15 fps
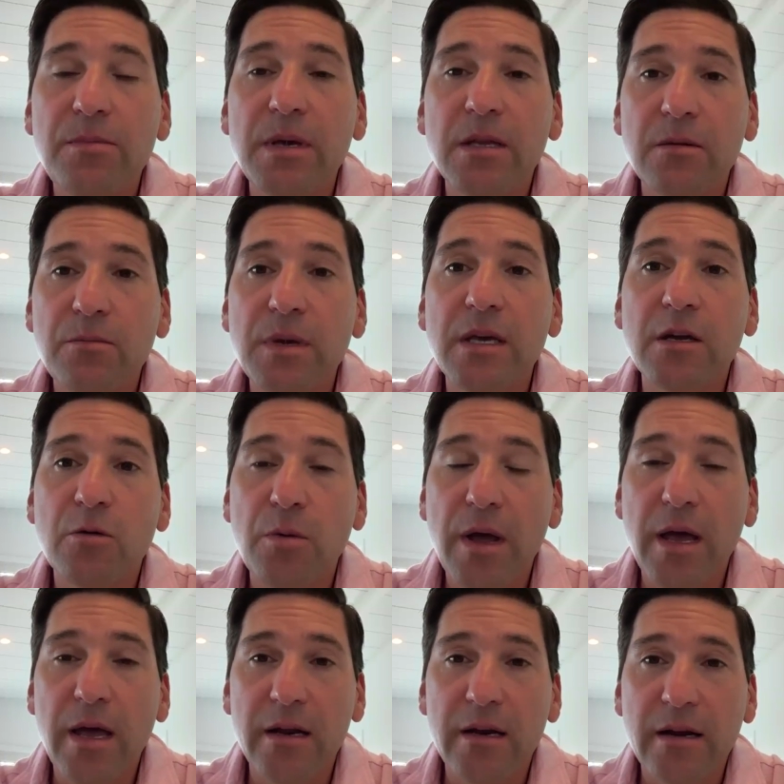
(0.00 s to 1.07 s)
been
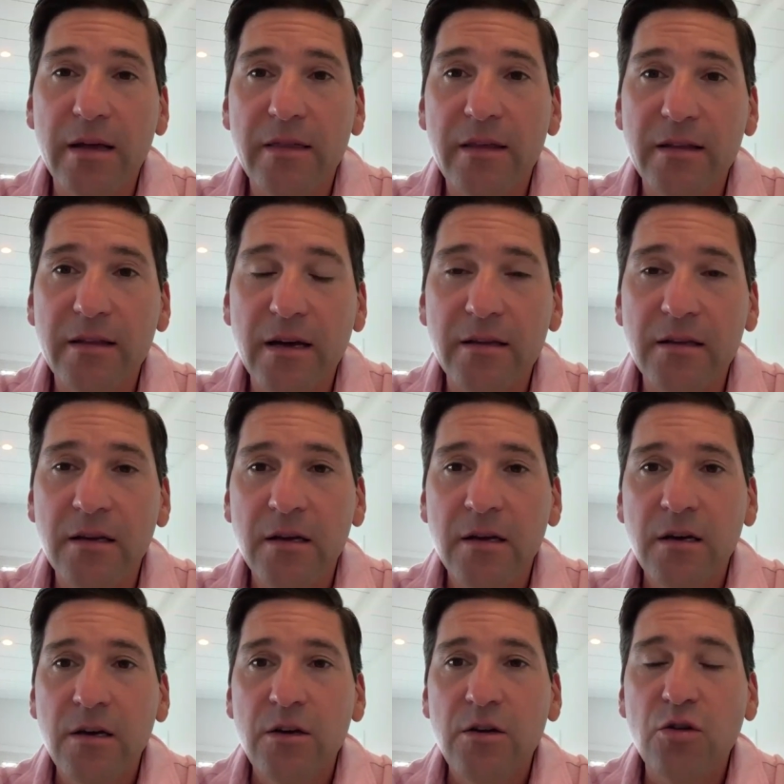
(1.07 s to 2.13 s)
created. I think that
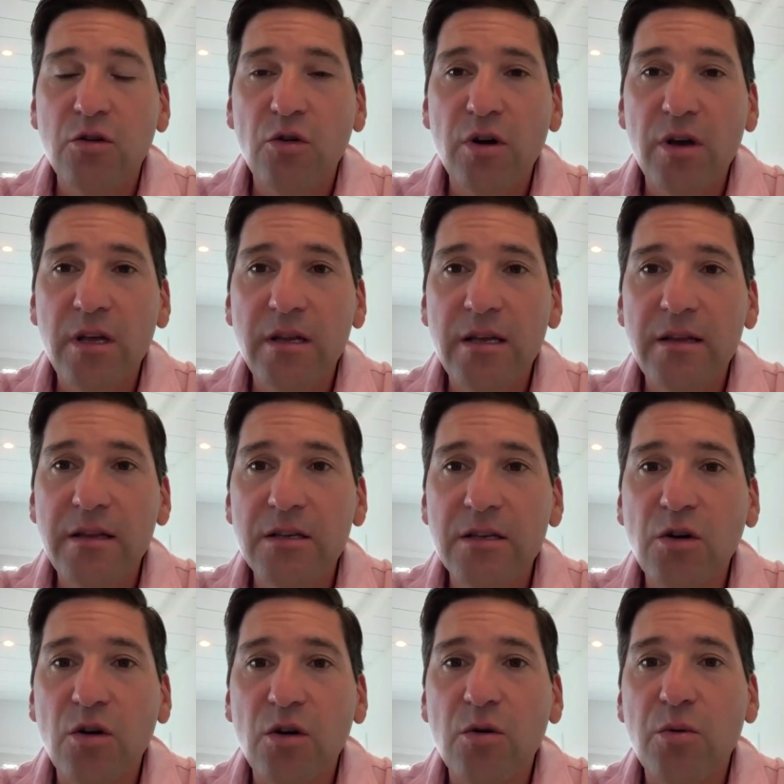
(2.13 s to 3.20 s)
in these
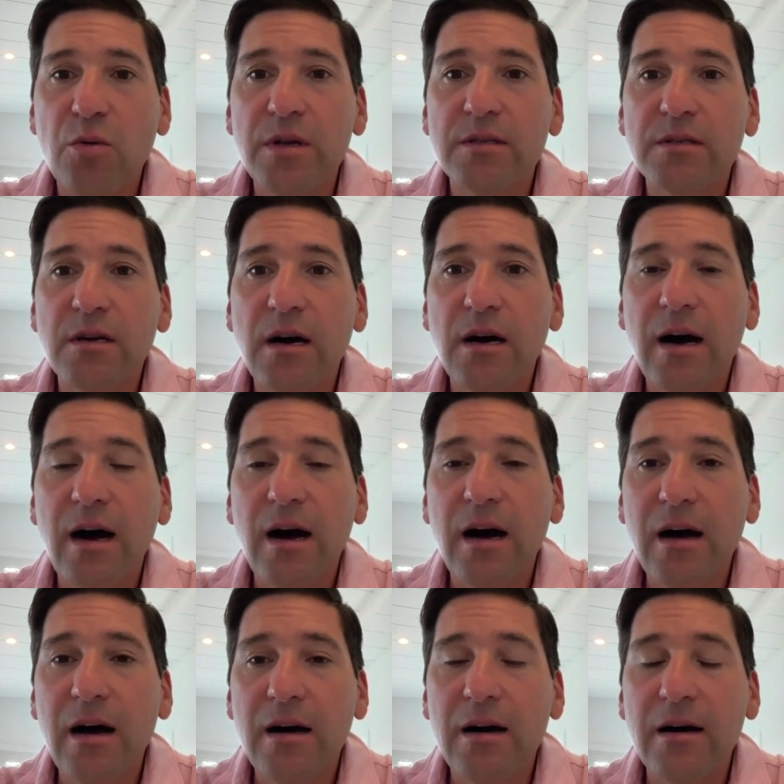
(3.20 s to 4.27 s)
countries
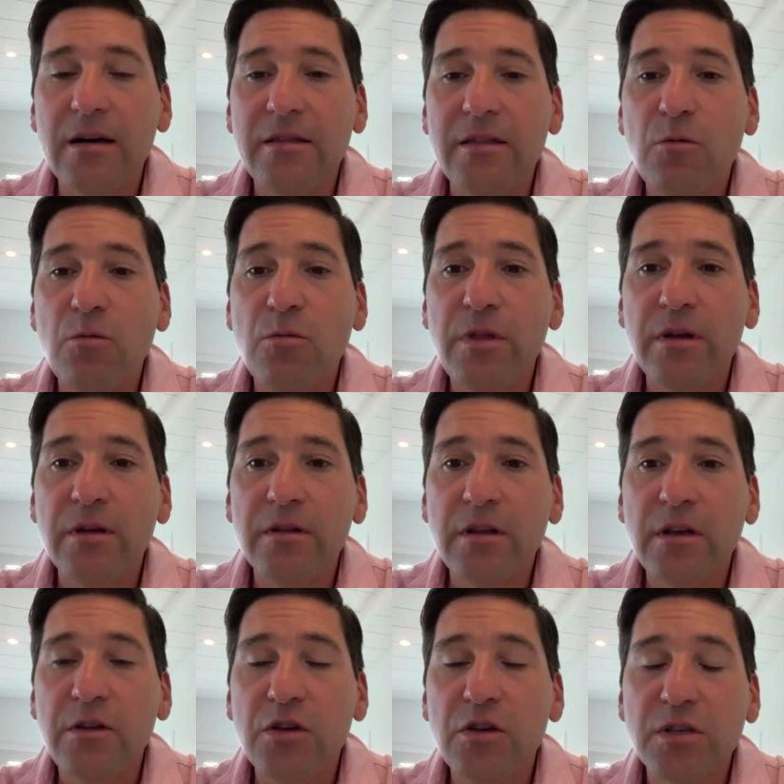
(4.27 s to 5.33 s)
the
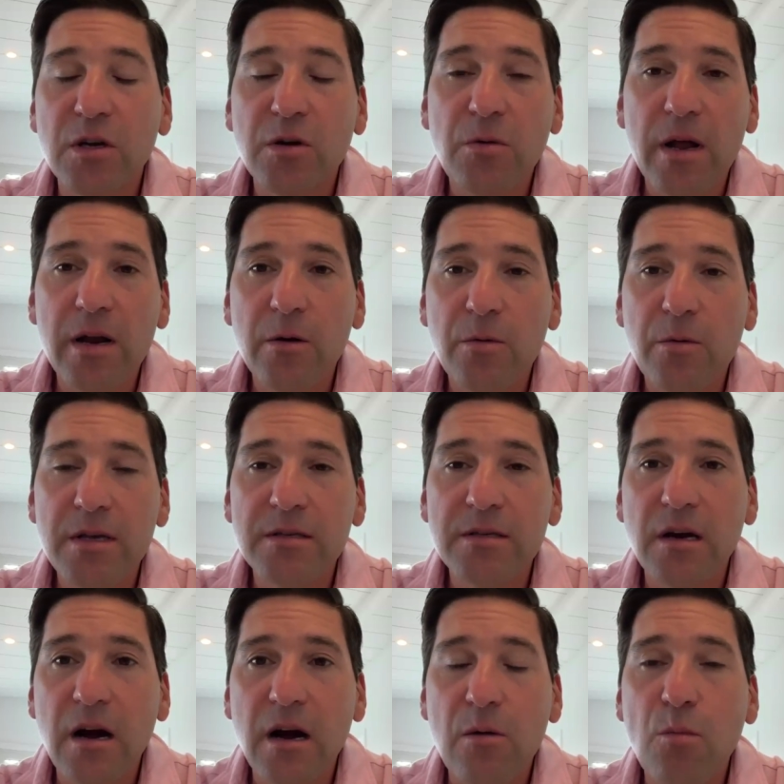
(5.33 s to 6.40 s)
idiosyncratic rates
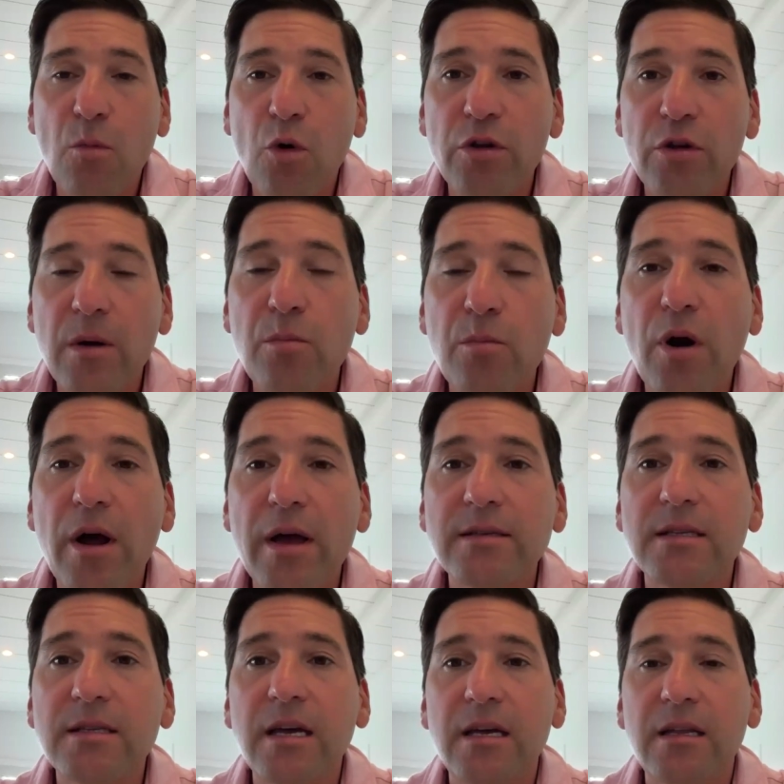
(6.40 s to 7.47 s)
are more than
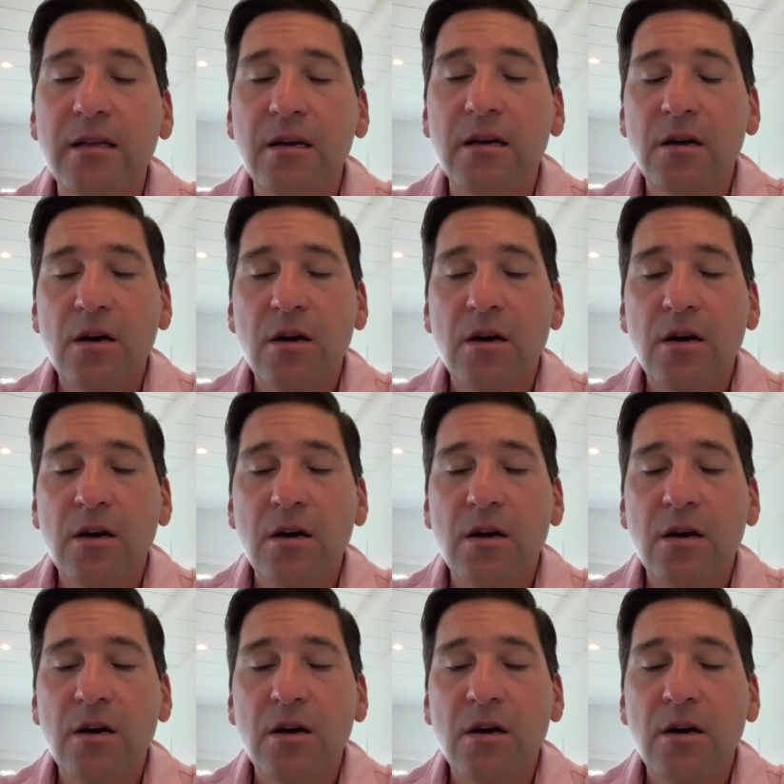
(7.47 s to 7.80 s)
priced in.